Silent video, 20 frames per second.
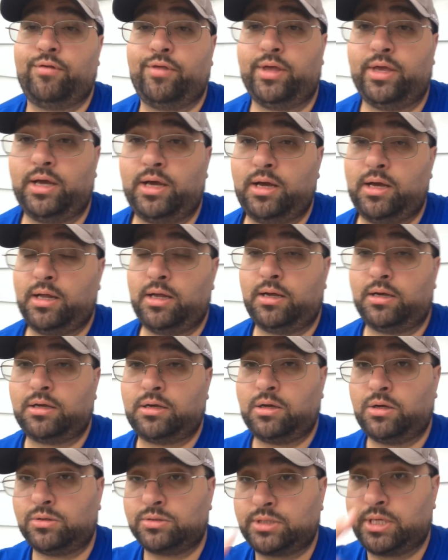the uh,
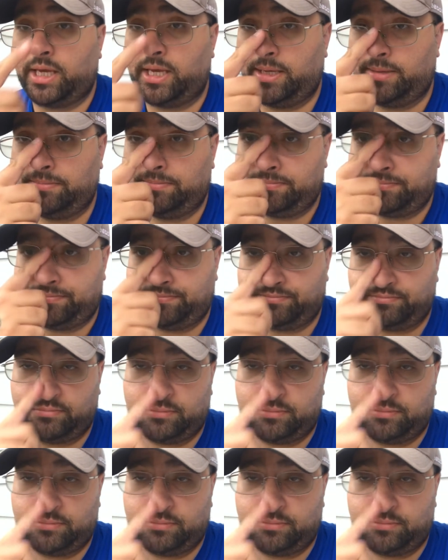Colts game.